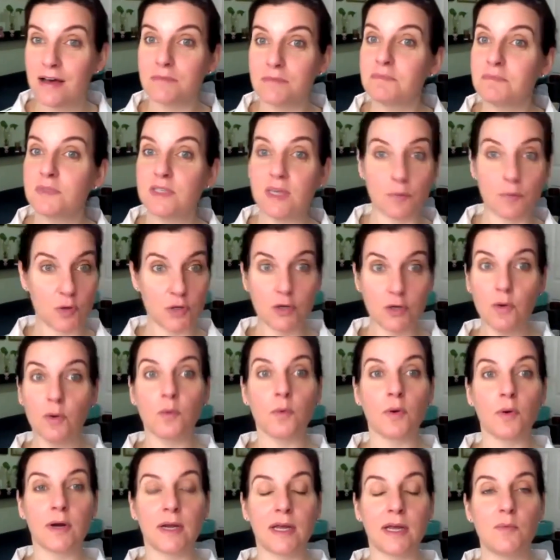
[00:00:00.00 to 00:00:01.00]
someone you're
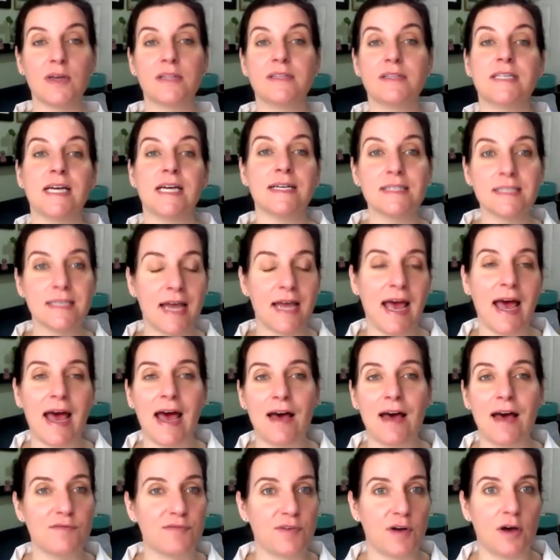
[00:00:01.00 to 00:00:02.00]
working with doesn't
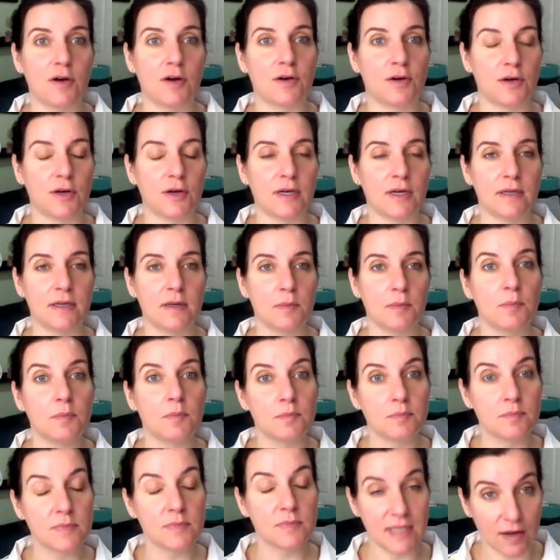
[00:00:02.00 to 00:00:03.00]
have a good
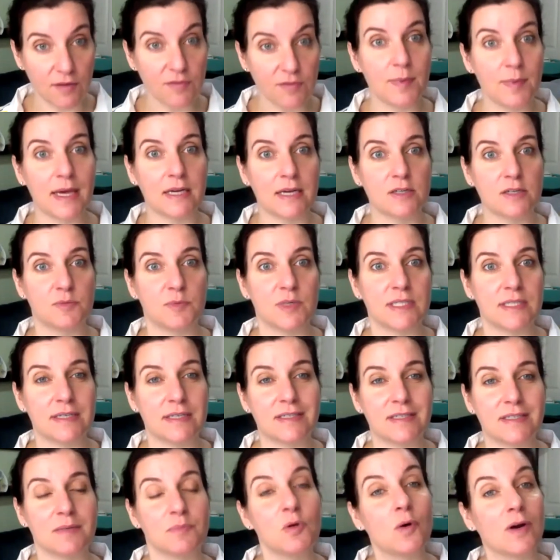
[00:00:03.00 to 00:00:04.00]
self-management
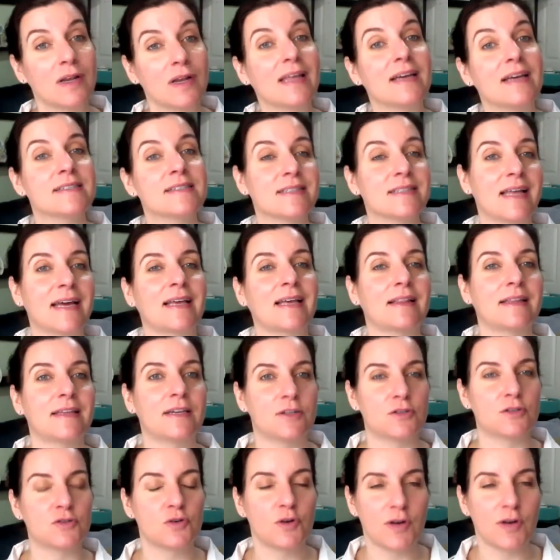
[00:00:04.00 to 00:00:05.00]
system, you are less likely
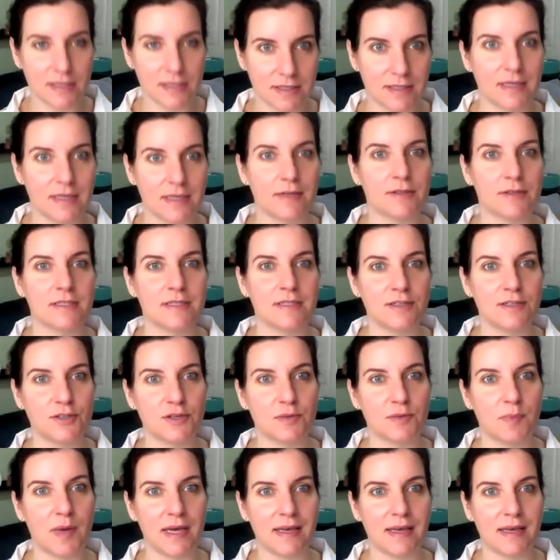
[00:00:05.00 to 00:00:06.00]
to trust their decision
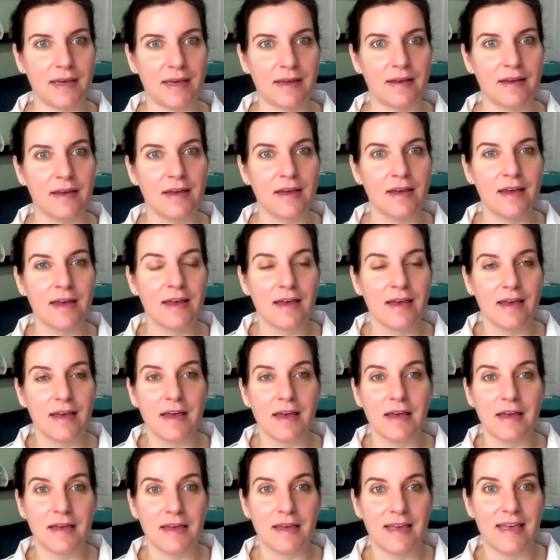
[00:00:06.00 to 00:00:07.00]
making.
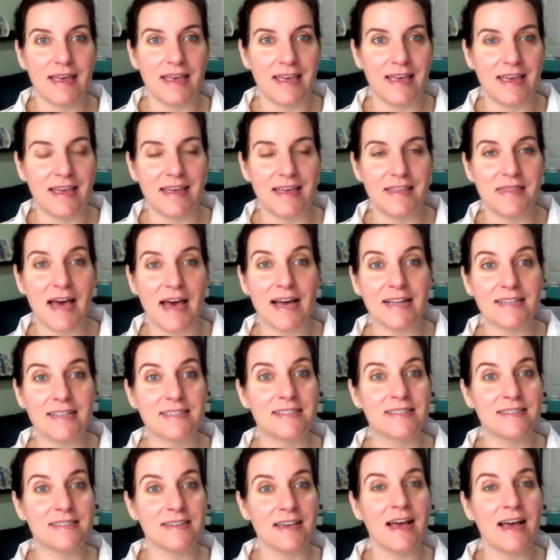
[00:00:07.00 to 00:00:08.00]

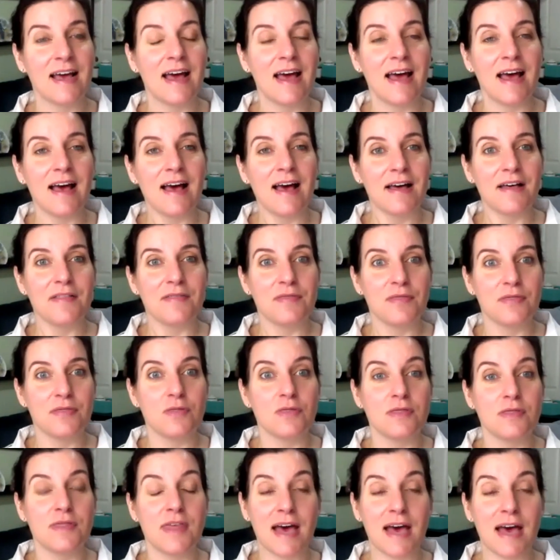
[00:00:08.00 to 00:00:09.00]
That's
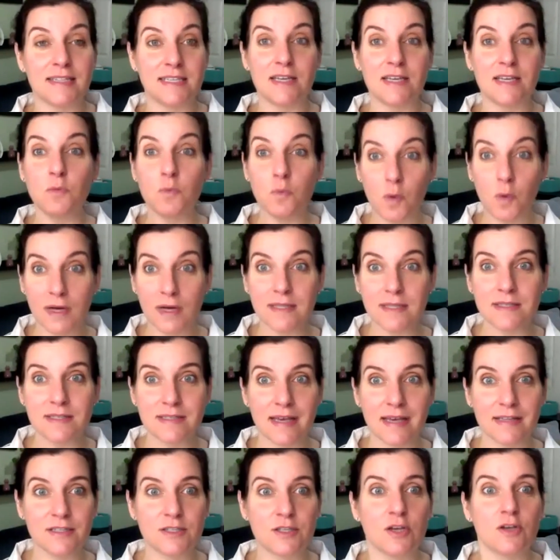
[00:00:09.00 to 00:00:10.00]
in one
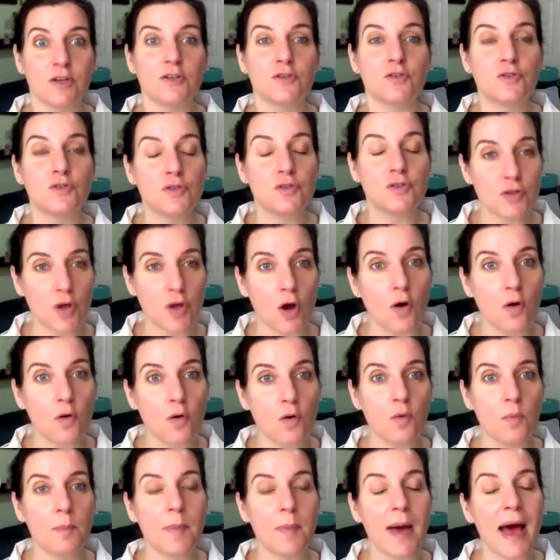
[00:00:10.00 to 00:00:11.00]
sense
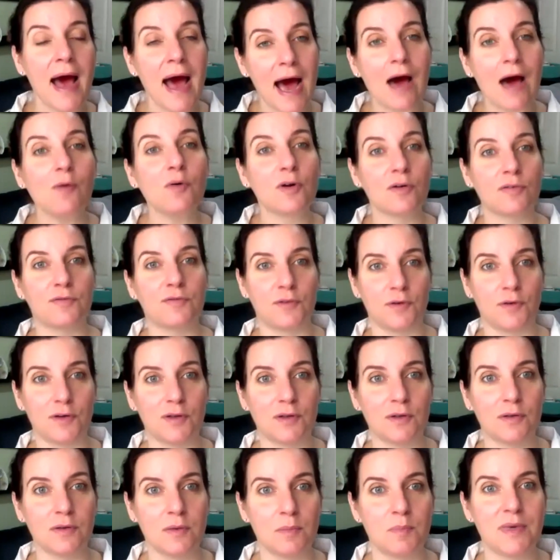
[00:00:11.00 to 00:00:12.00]
so
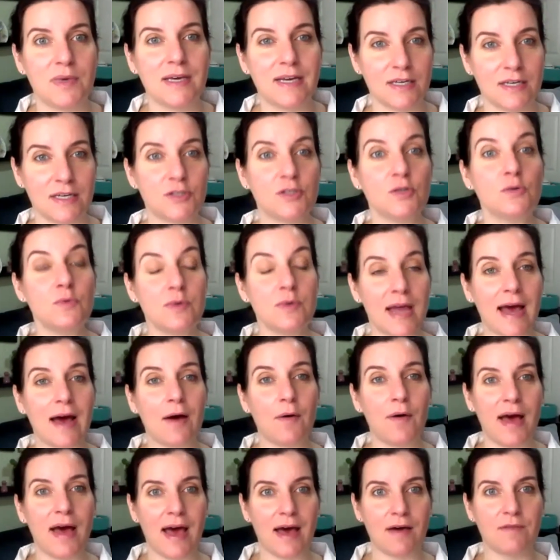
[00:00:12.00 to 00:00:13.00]
powerful because you
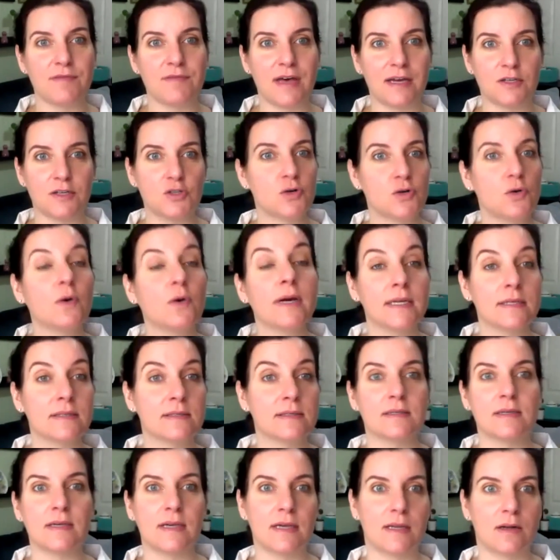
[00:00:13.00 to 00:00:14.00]
now have that
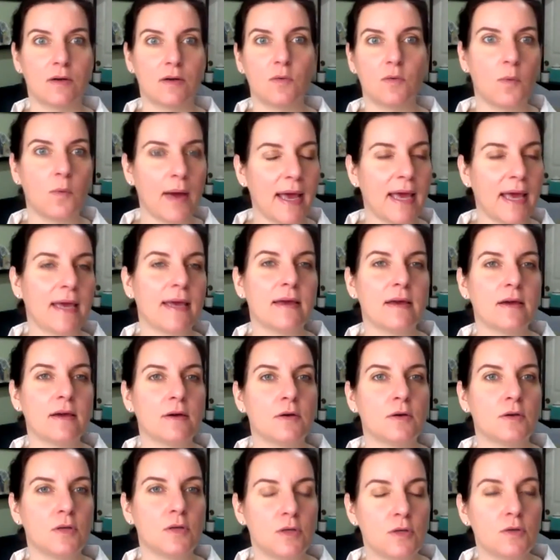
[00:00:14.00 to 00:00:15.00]
choice in a way
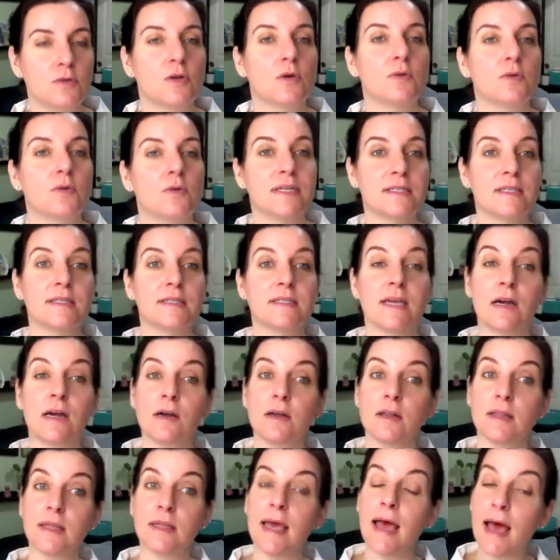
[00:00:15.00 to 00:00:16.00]
you don't
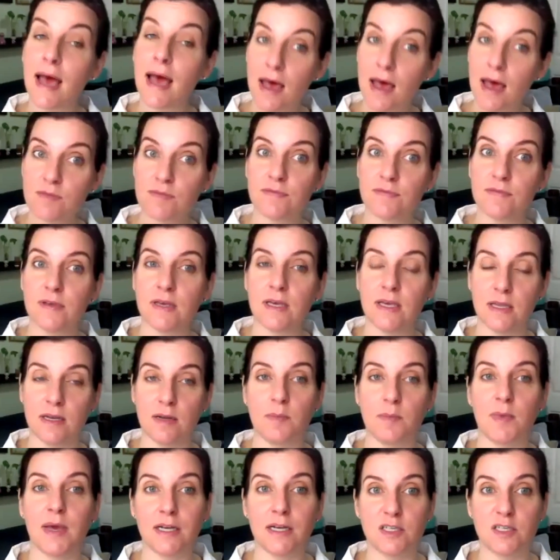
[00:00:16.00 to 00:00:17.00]
necessarily have in a
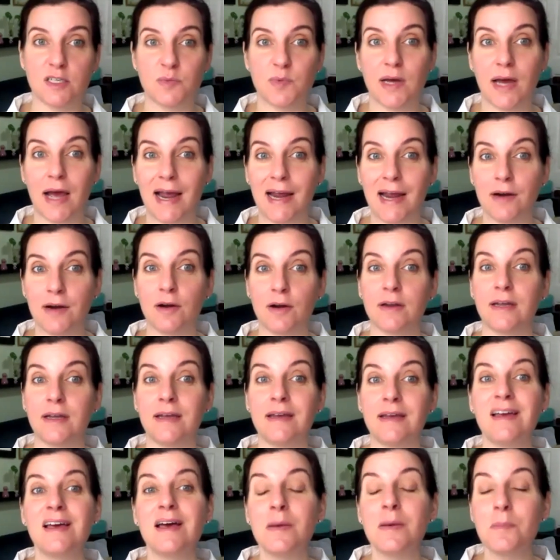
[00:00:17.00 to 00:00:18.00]
management
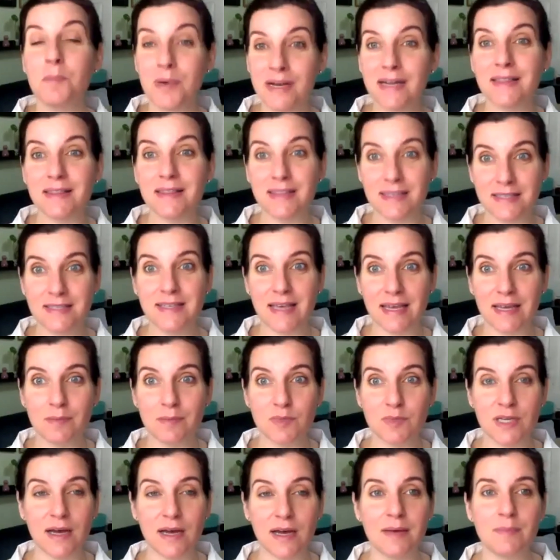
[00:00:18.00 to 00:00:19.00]
hierarchy. But at the same
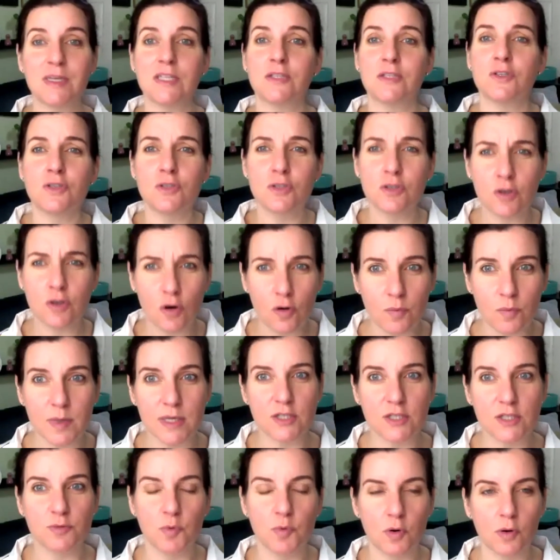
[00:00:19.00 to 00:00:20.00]
time, it's so
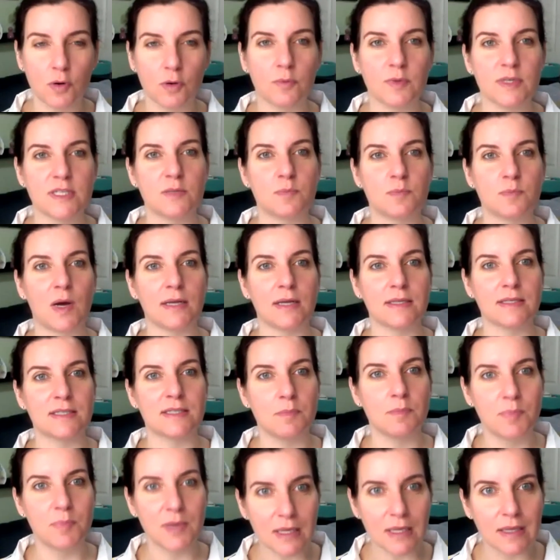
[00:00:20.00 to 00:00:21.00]
much more
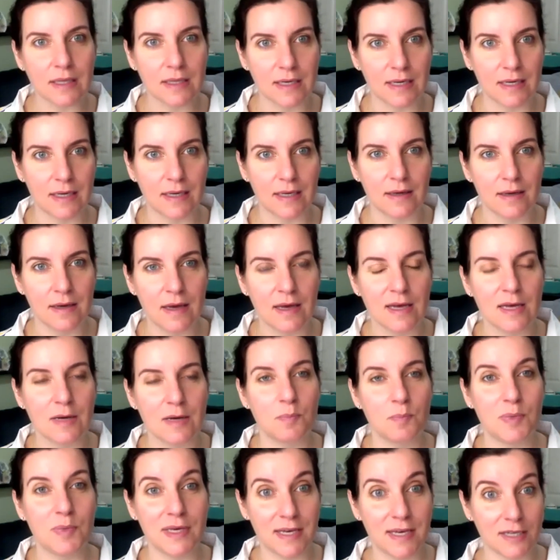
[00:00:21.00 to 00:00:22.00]
responsibility
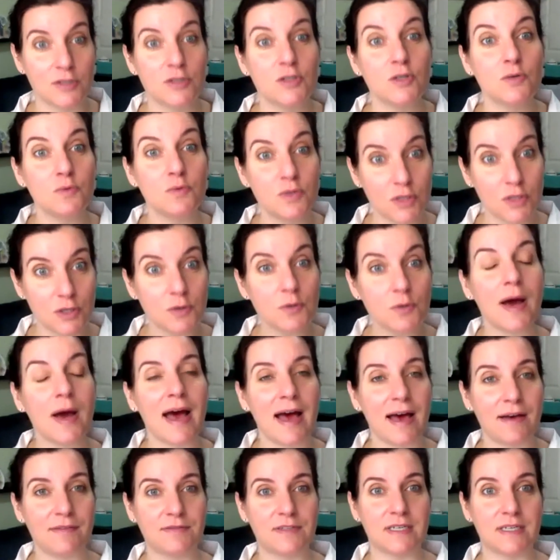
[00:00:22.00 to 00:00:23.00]
because you do
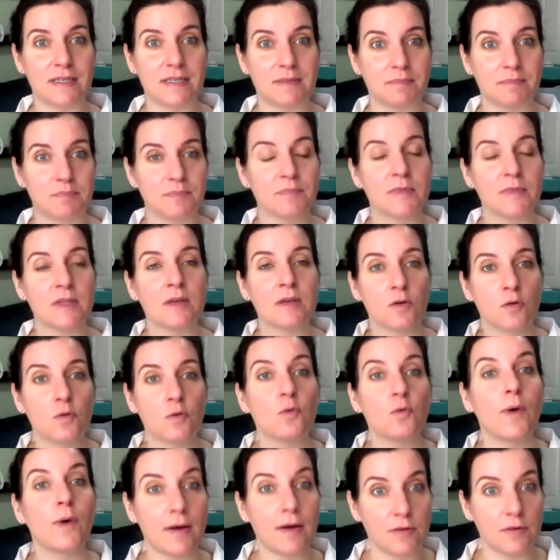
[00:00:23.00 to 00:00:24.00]
have to
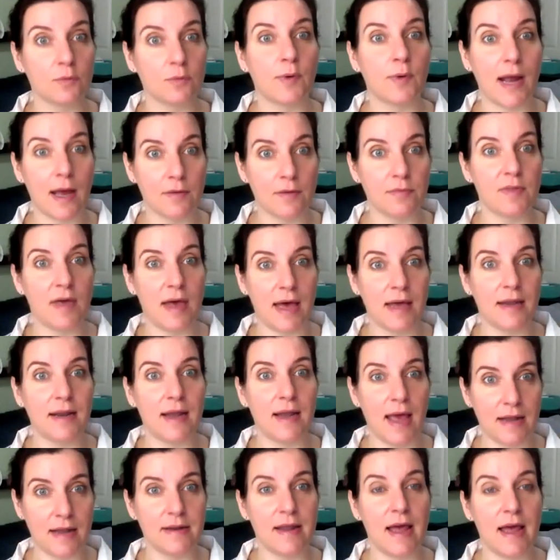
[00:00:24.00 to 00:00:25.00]
ground around that
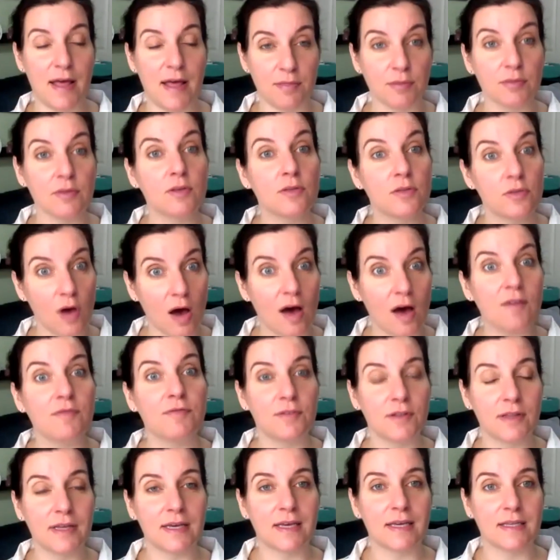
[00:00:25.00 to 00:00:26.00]
and
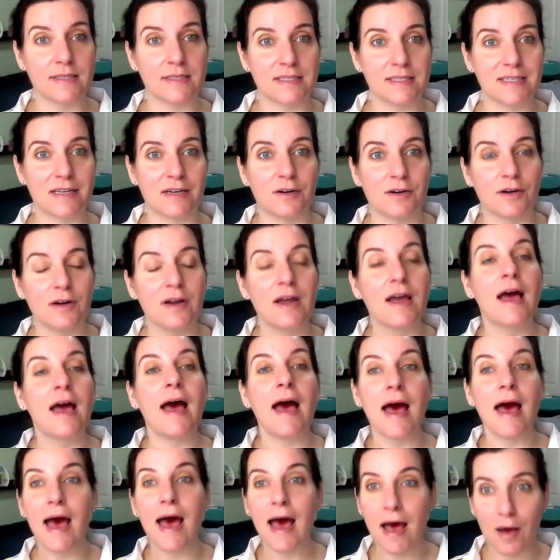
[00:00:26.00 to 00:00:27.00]
thoughtfully consider
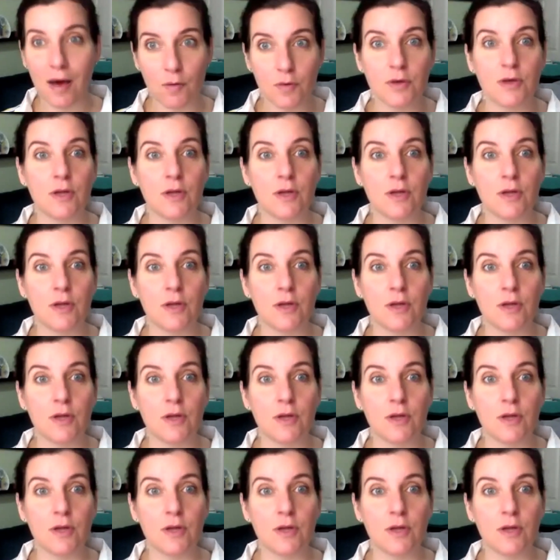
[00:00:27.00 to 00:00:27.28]
how,